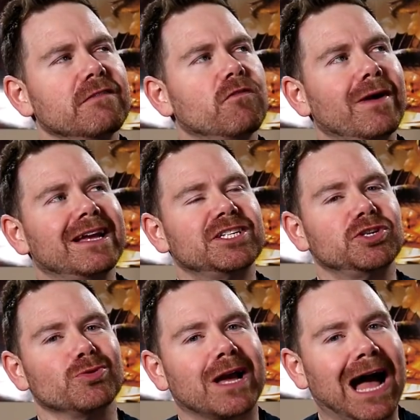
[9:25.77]
of ways
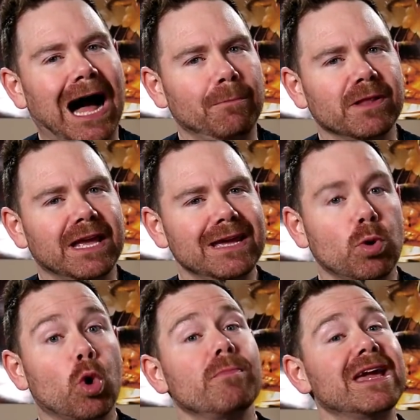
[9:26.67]
to to complicate
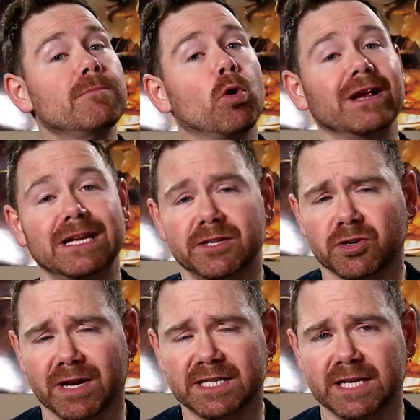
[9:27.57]
or make more
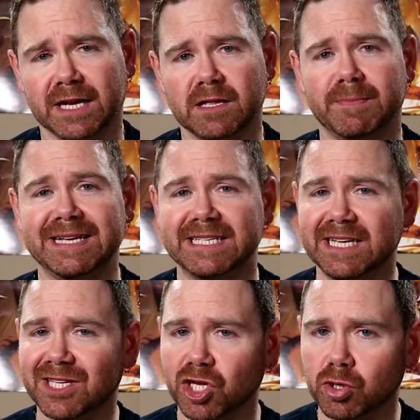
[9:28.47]
interesting the
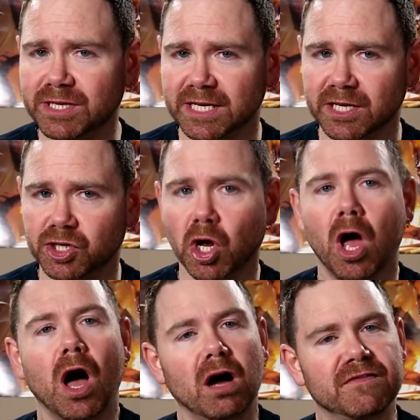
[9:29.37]
PC's usage
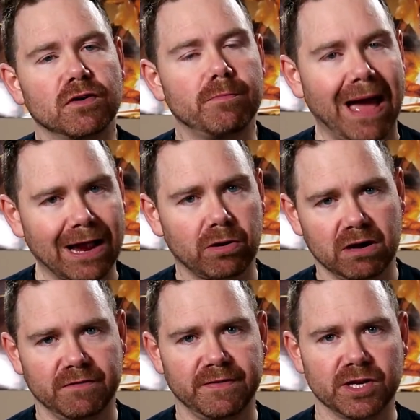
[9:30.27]
of their
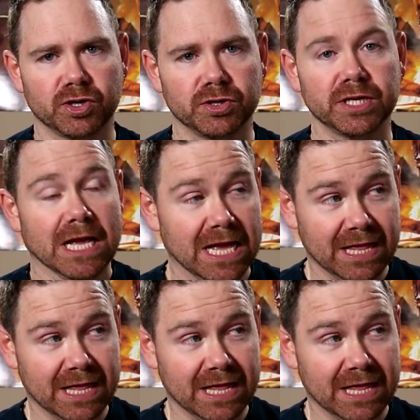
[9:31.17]
background features.